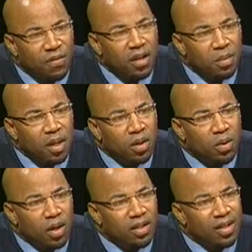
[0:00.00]
fundamental
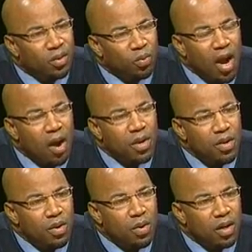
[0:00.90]
question is, why were
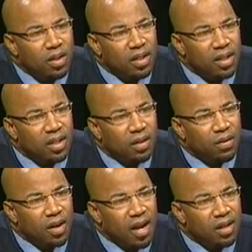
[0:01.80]
you going to these
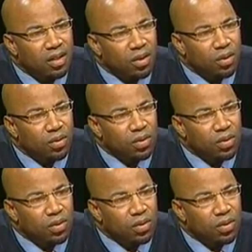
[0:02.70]
different high schools?